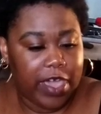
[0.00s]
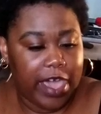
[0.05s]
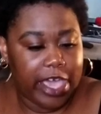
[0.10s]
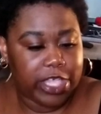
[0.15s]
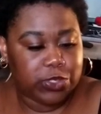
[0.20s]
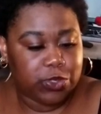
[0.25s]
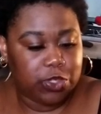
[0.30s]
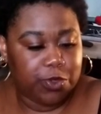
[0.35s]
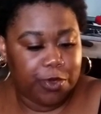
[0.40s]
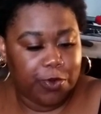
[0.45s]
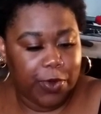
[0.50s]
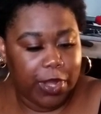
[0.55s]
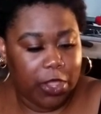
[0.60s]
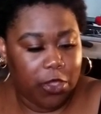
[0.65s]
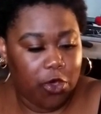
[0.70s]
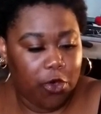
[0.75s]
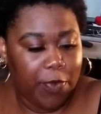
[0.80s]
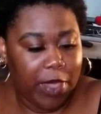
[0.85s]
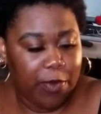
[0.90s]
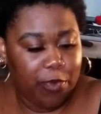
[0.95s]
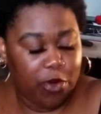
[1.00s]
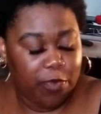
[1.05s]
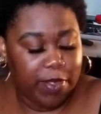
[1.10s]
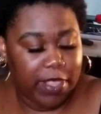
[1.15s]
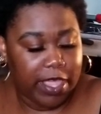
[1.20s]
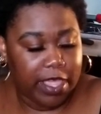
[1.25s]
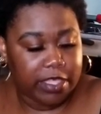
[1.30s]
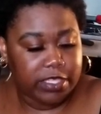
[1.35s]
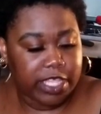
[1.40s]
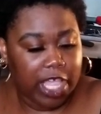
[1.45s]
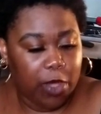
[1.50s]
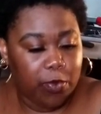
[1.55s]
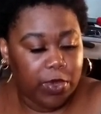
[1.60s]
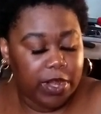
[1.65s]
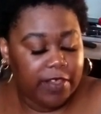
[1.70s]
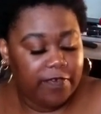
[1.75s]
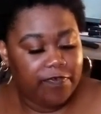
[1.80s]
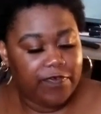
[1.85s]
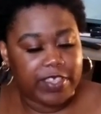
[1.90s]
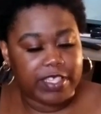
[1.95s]
guys with me when I go buy more plants. I
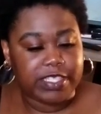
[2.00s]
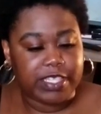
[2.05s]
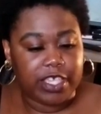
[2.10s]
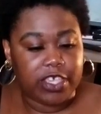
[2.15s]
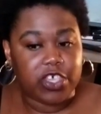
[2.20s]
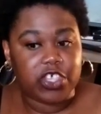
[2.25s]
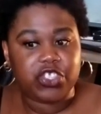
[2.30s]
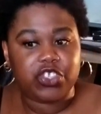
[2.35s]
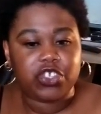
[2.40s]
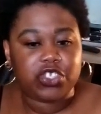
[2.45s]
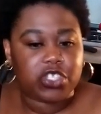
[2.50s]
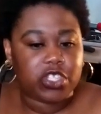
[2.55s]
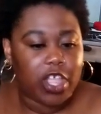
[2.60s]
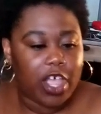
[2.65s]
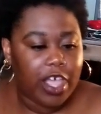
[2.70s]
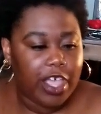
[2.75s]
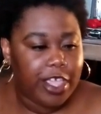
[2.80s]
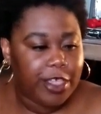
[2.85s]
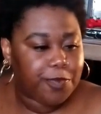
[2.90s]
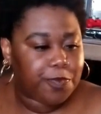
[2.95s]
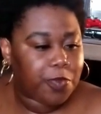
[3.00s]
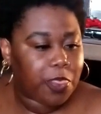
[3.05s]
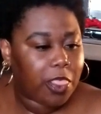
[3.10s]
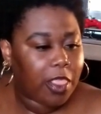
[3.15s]
want to visit because there's not